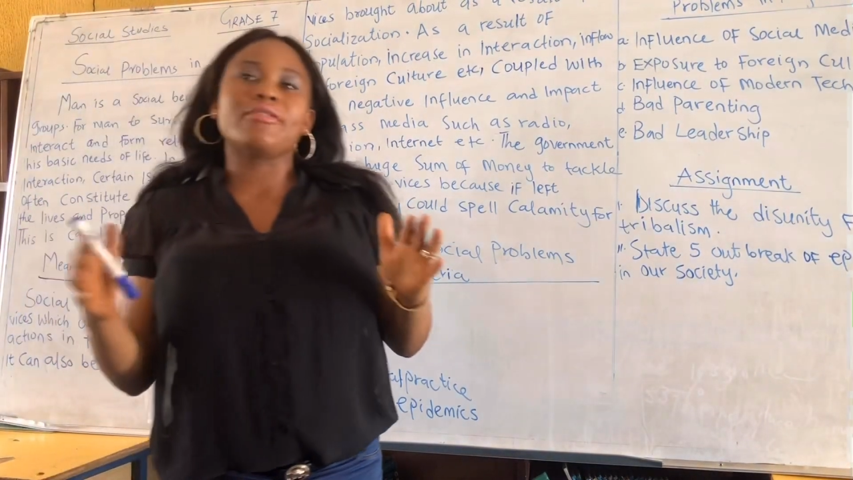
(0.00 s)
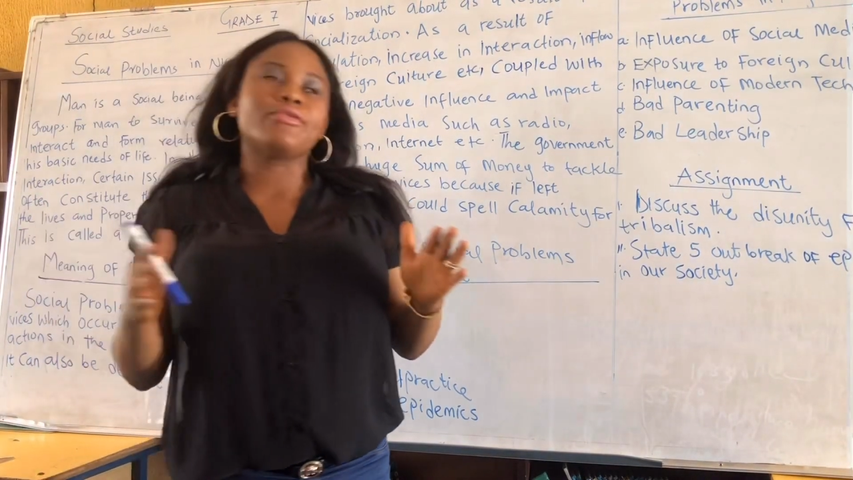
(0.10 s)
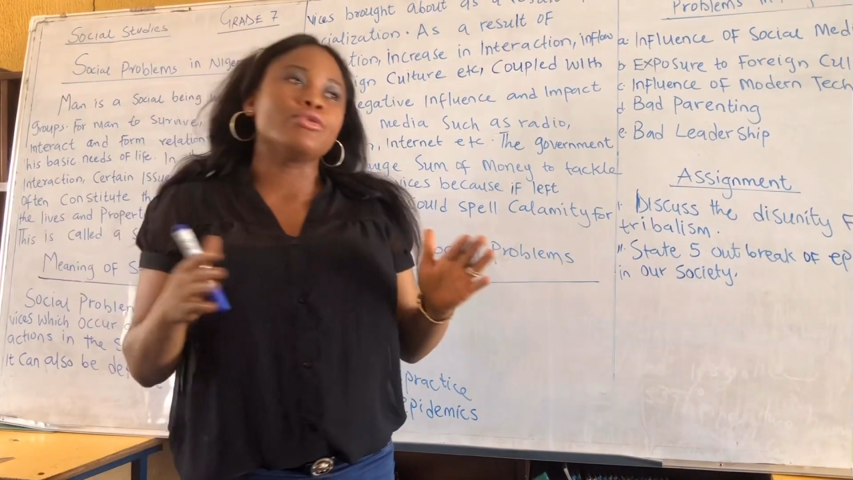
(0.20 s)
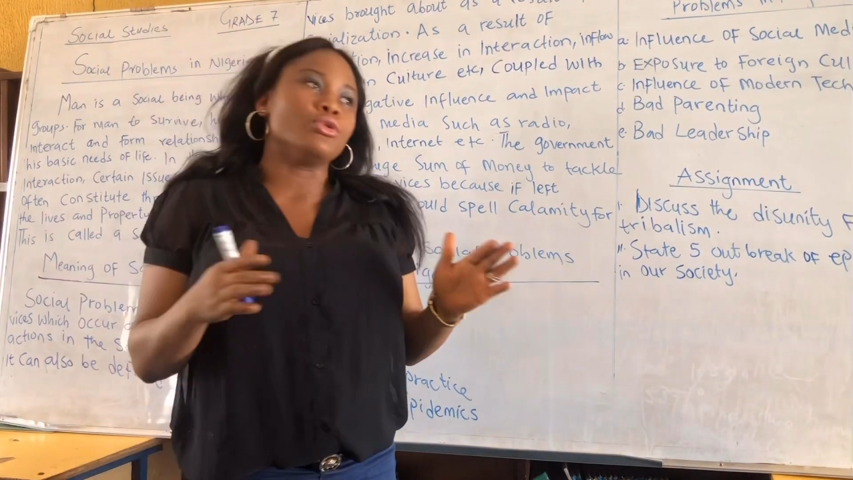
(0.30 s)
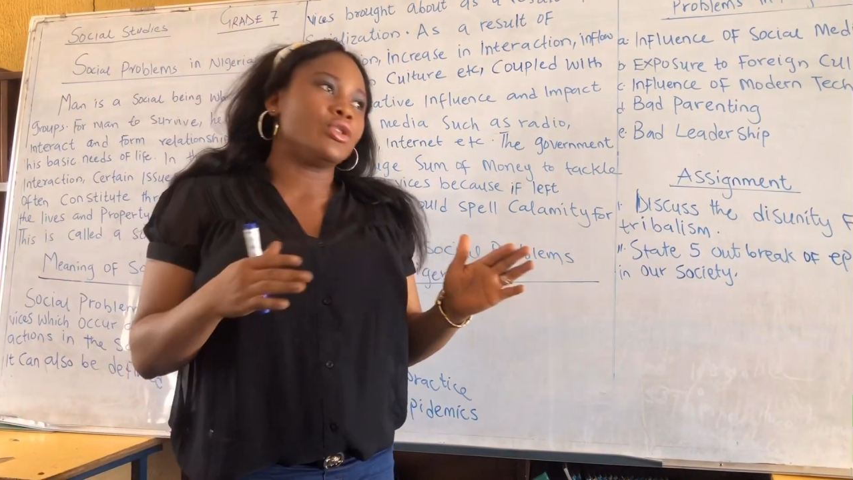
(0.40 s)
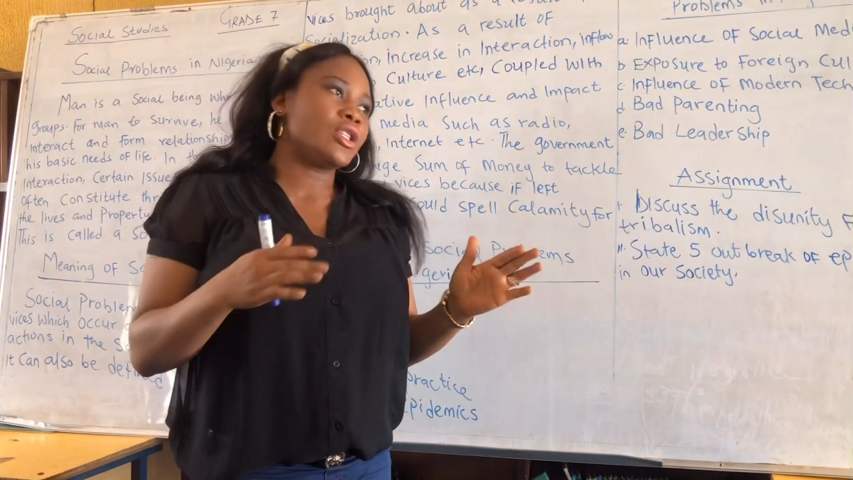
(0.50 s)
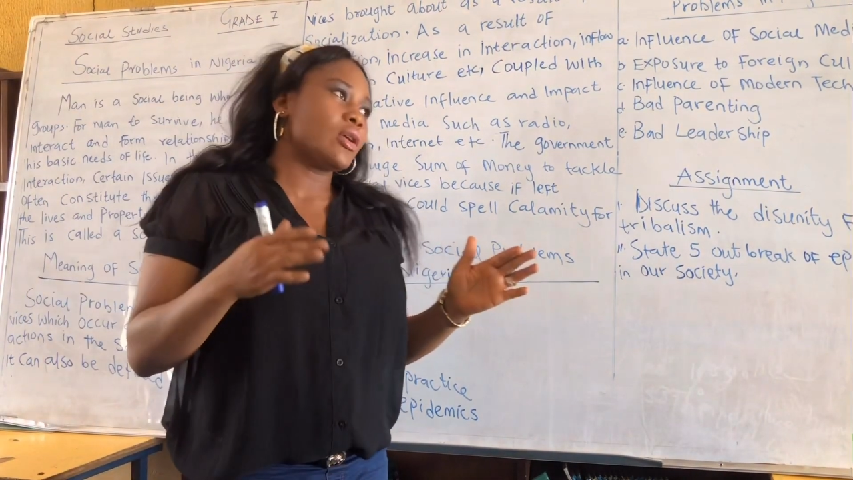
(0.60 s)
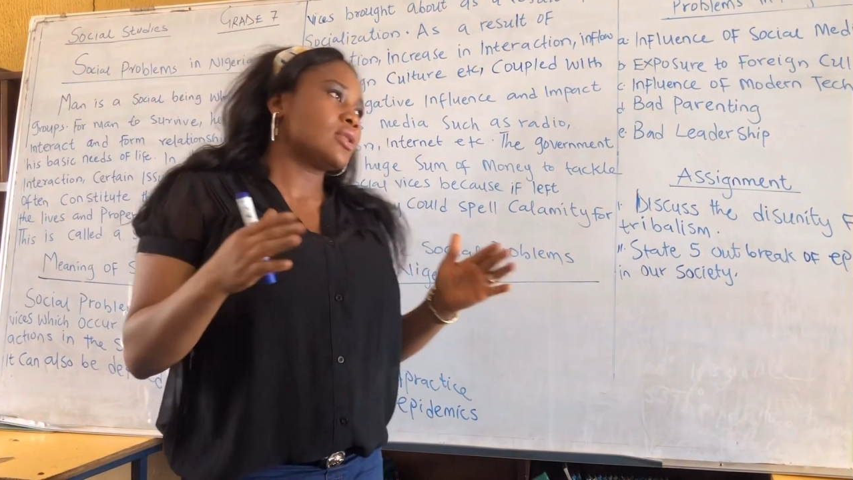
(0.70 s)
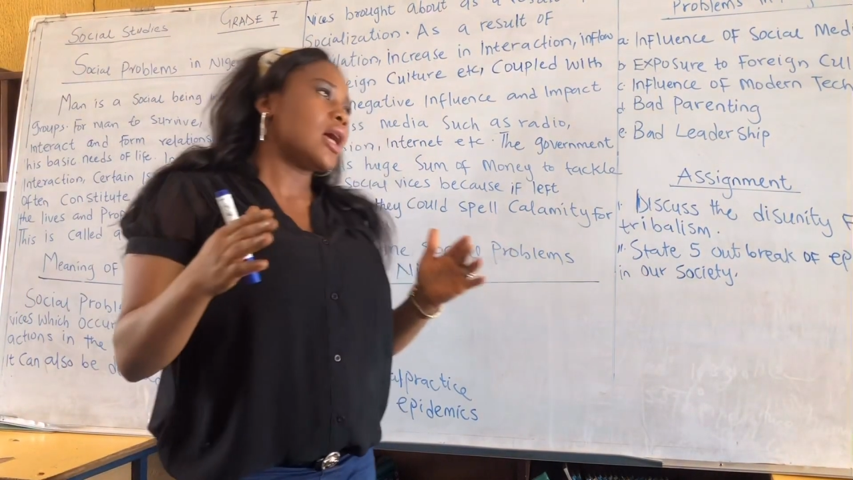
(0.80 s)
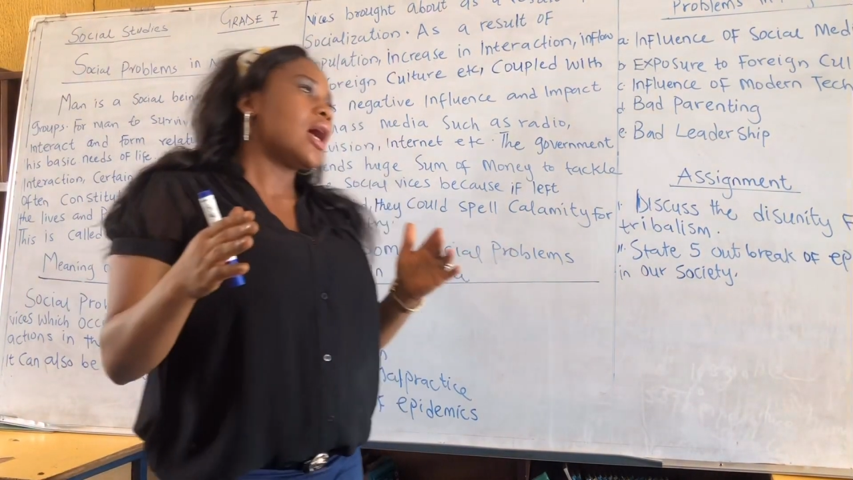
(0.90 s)
Food,
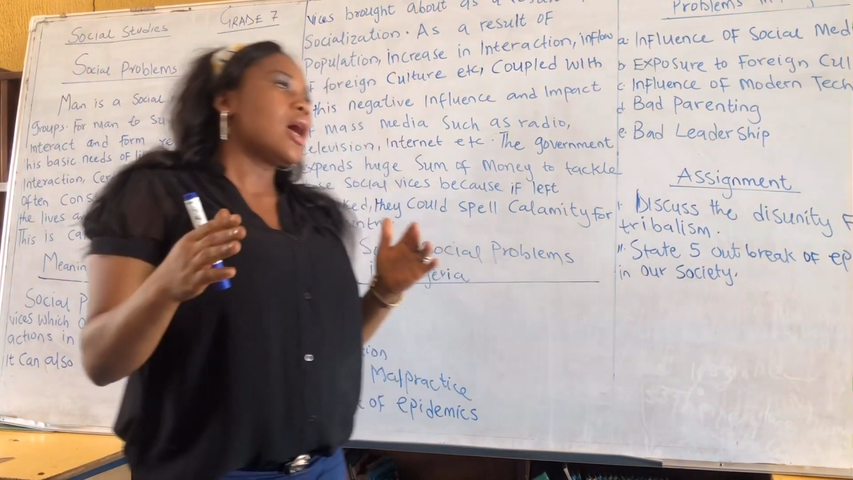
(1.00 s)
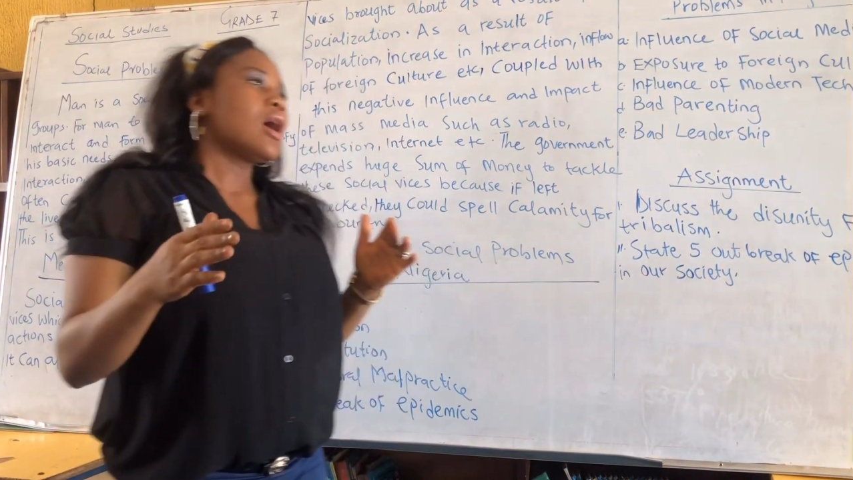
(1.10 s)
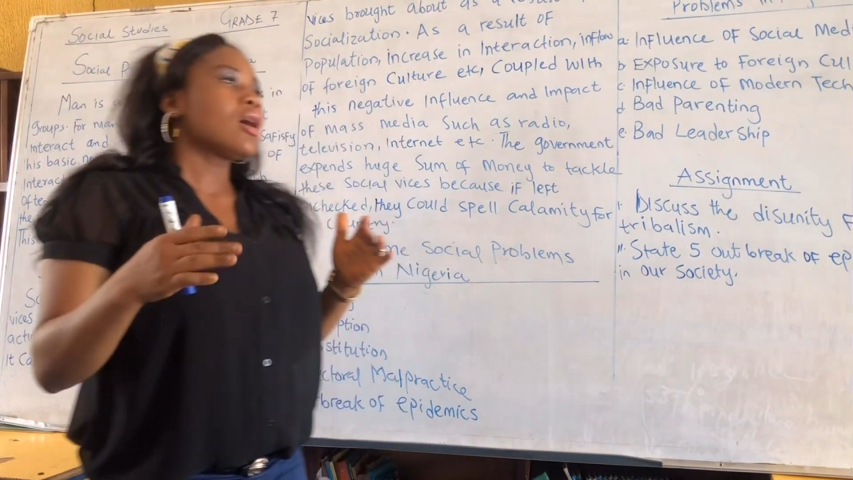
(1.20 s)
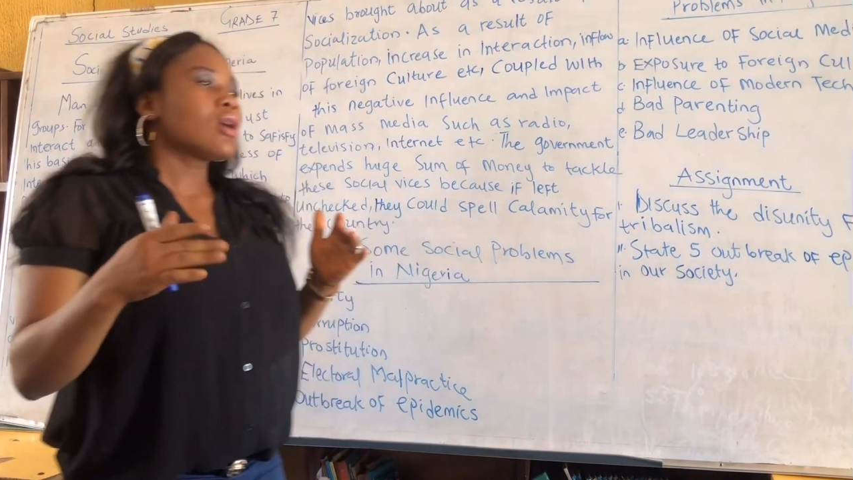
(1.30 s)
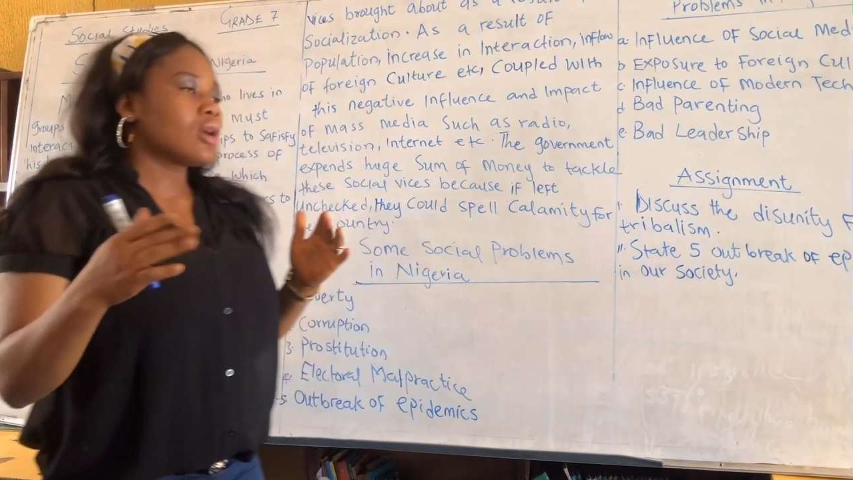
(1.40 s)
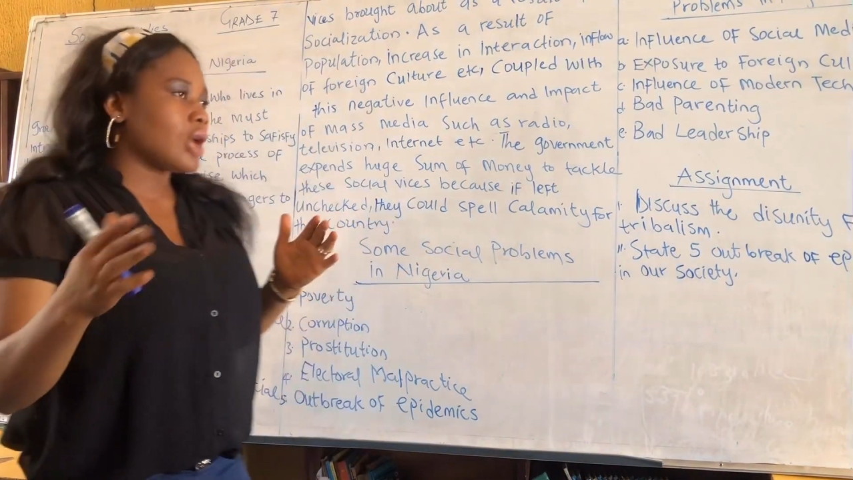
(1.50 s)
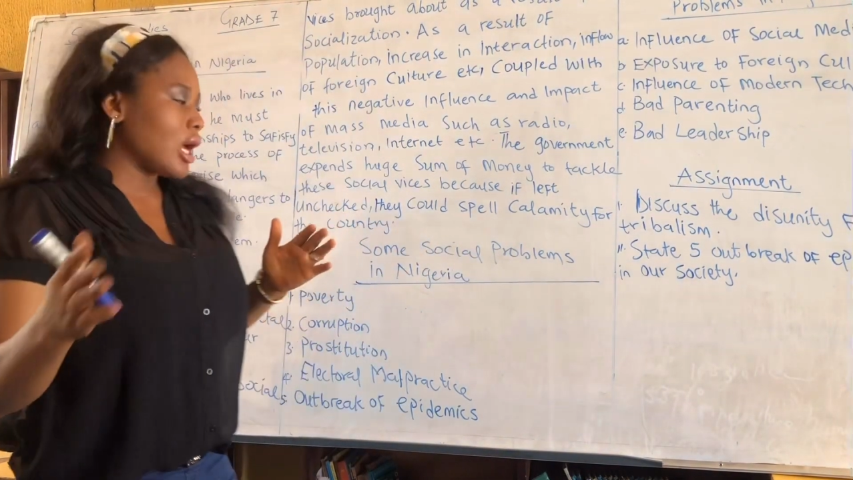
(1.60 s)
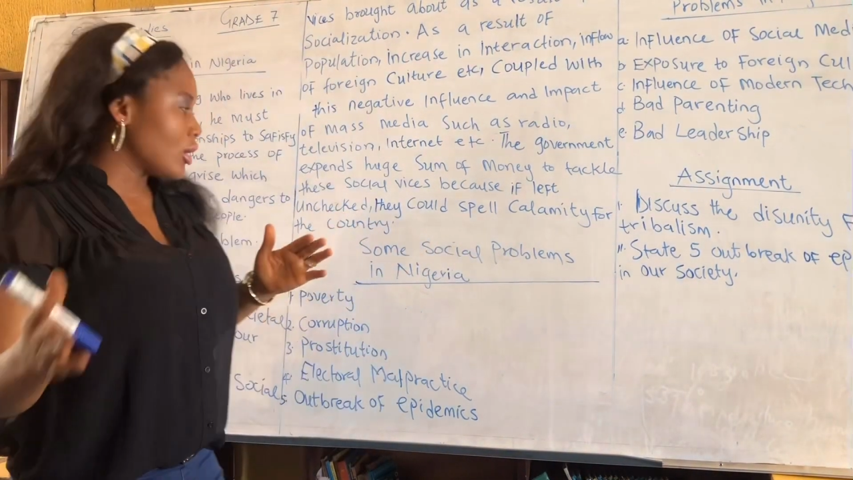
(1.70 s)
shelter, and